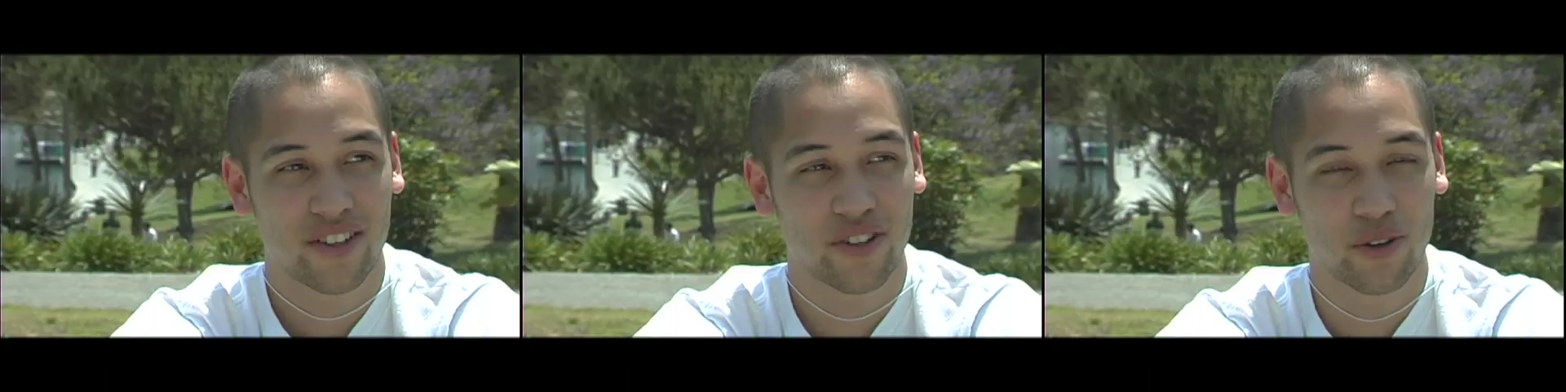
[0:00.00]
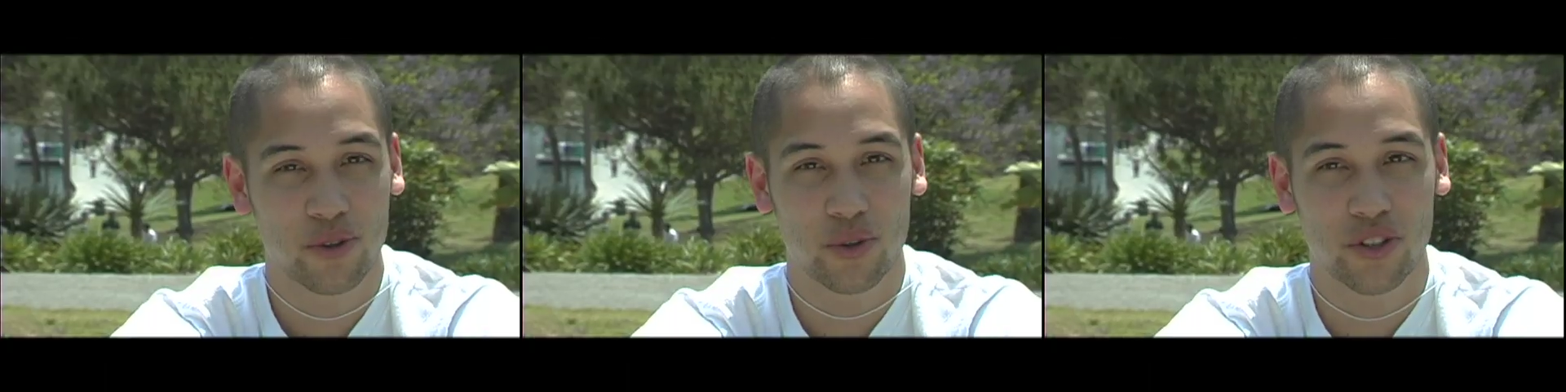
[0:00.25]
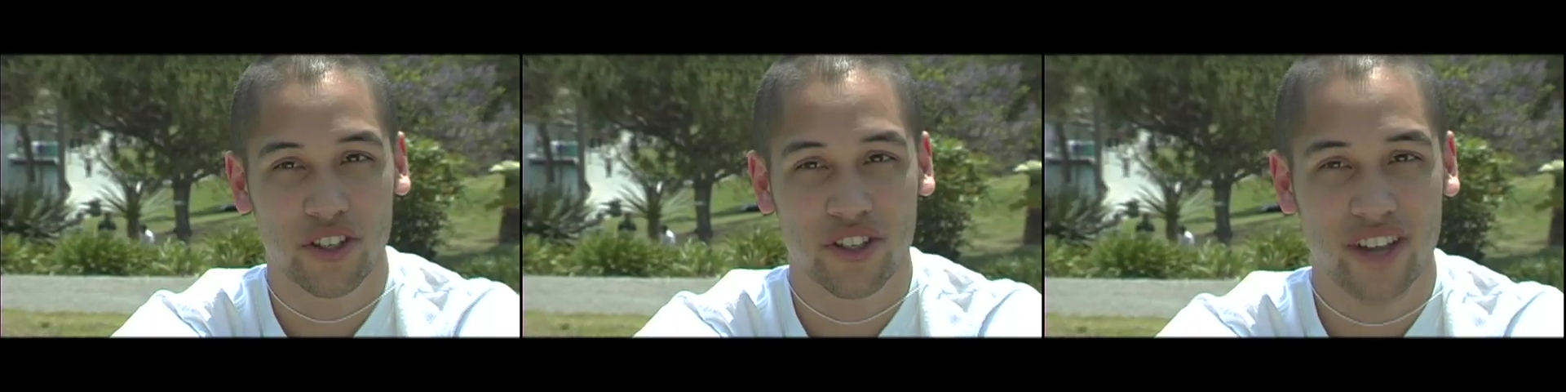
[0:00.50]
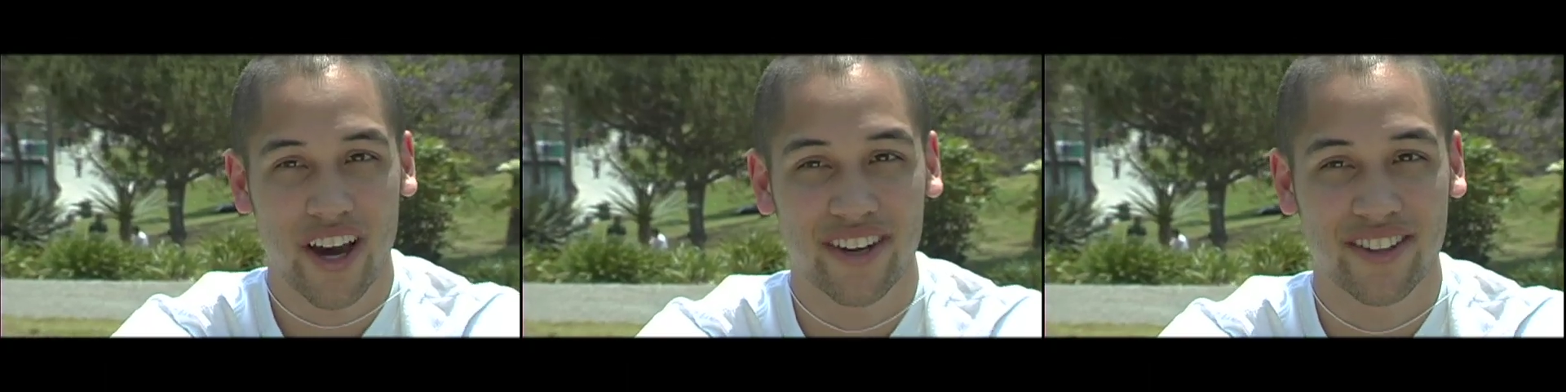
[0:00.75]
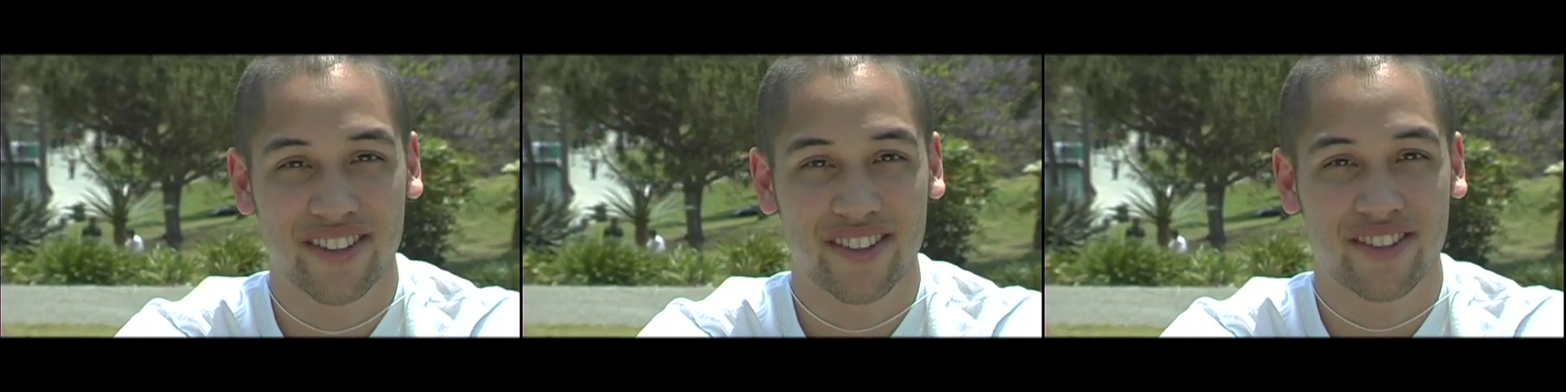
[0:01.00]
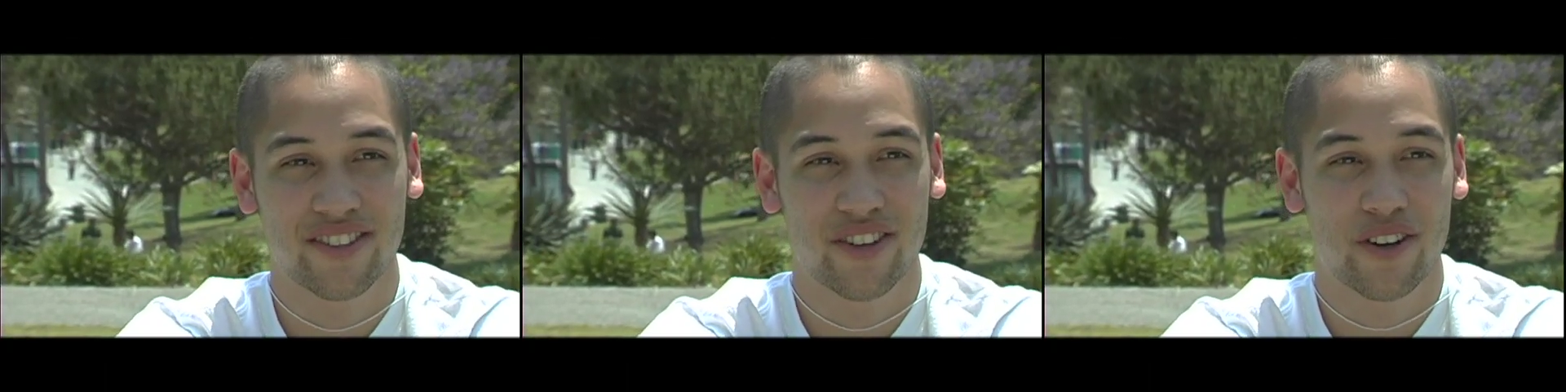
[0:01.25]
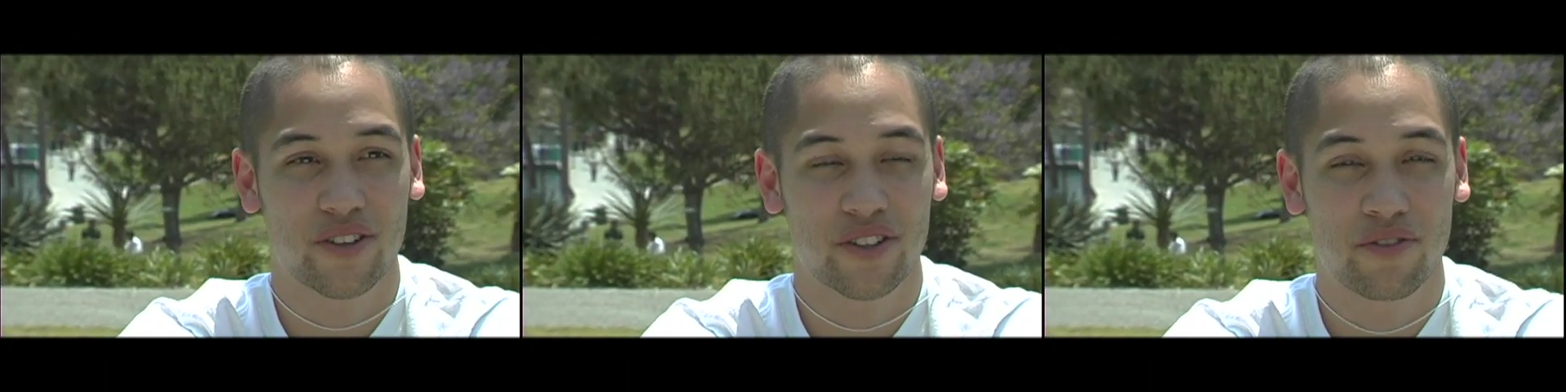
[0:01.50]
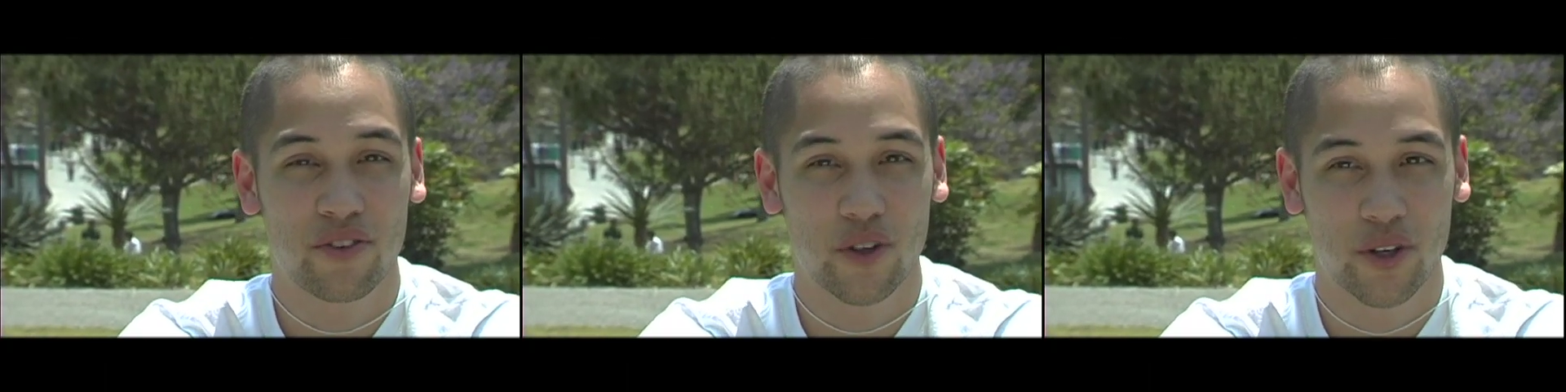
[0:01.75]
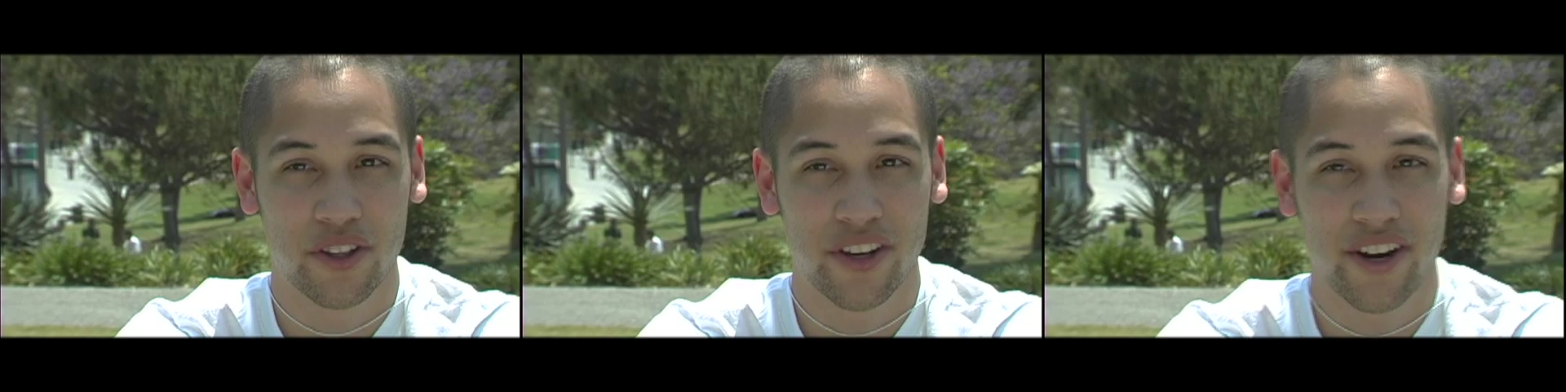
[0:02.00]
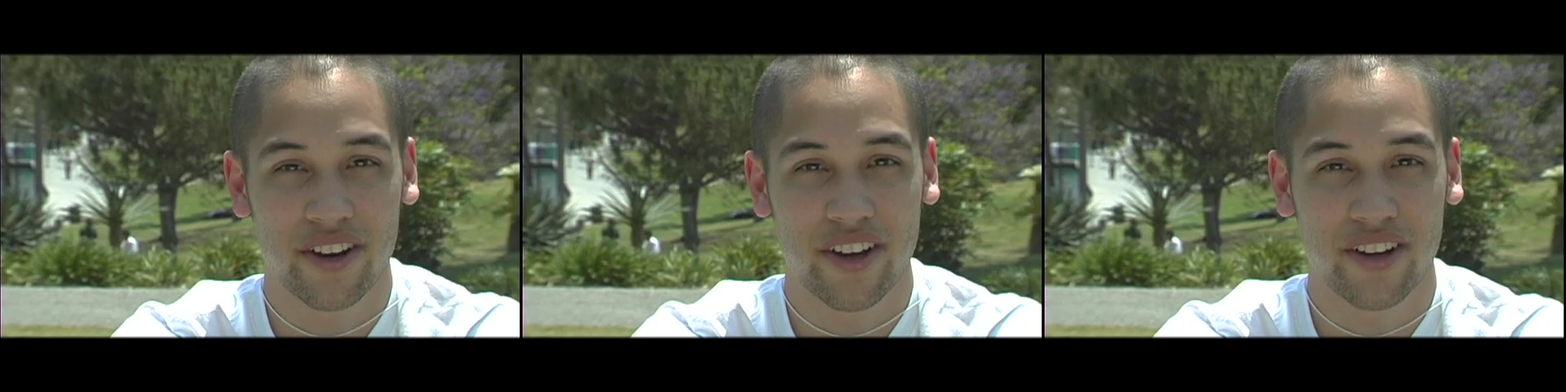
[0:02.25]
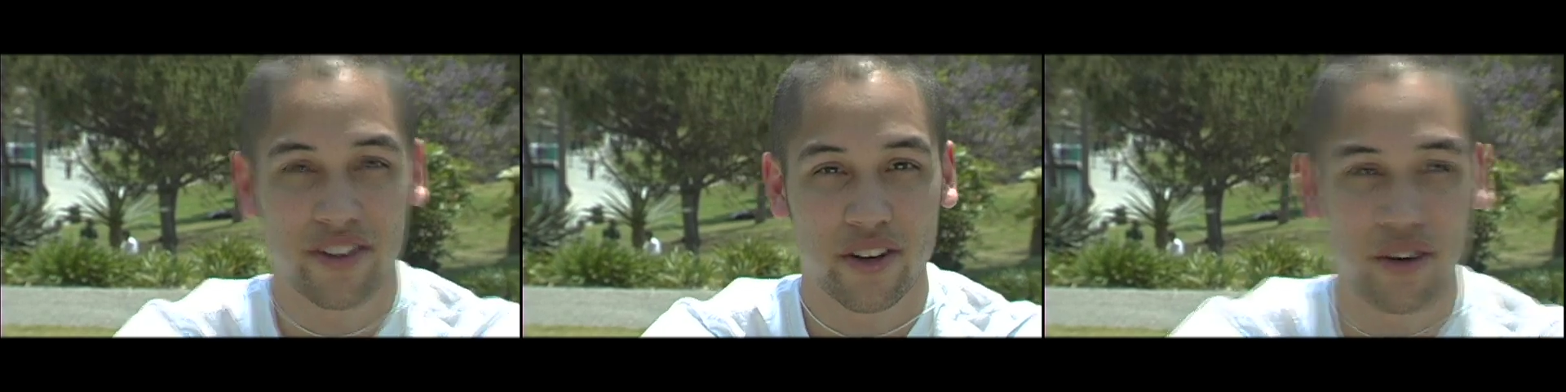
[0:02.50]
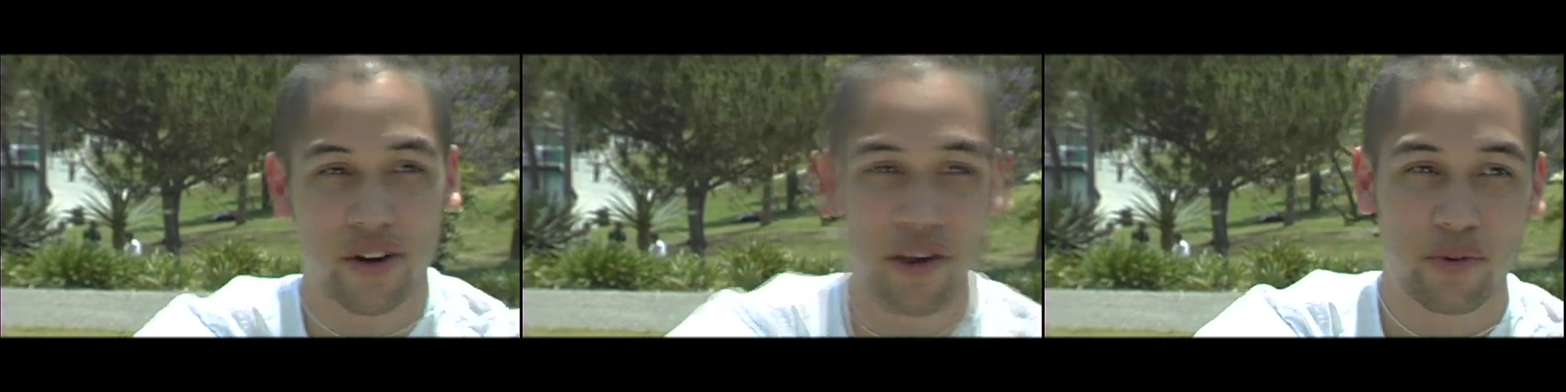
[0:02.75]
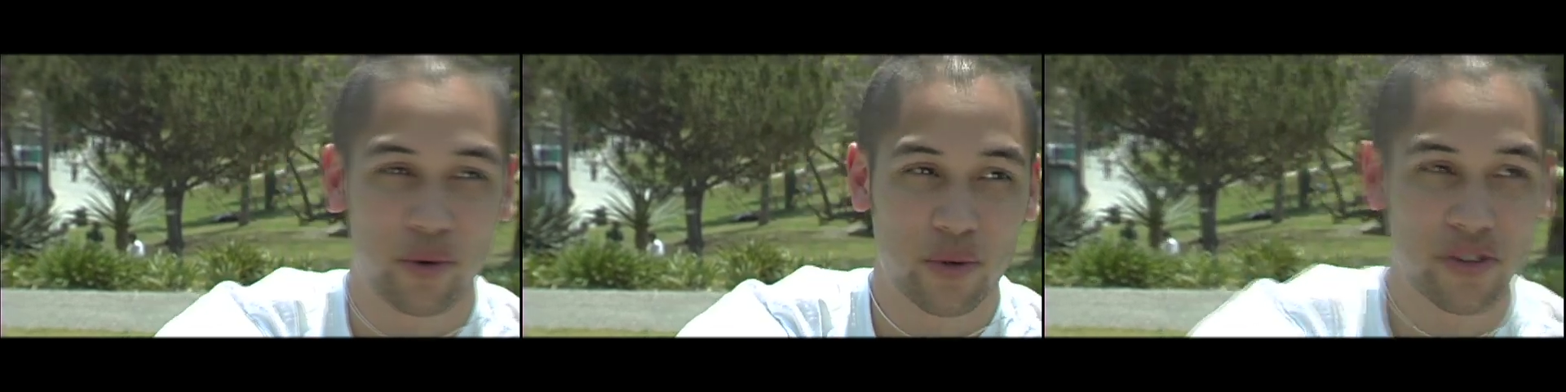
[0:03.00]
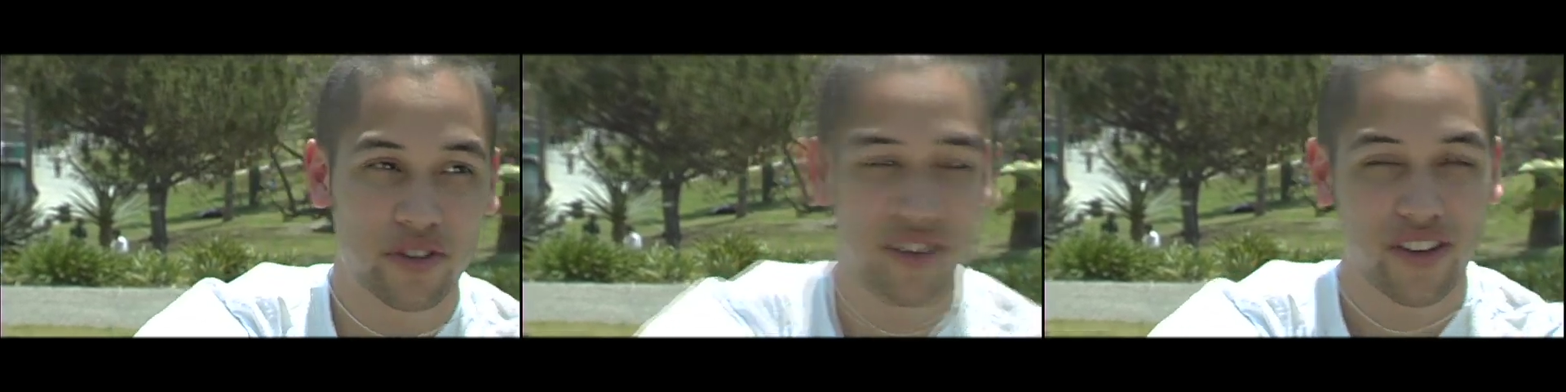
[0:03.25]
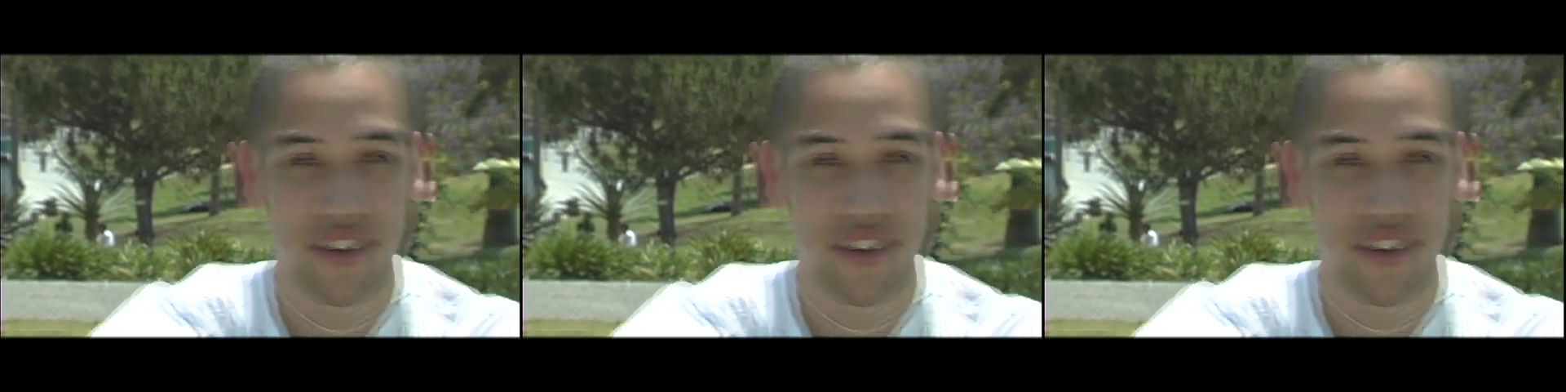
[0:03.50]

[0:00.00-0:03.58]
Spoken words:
You know, it was really exciting. You know, you could feel it in the air that, you know, everyone was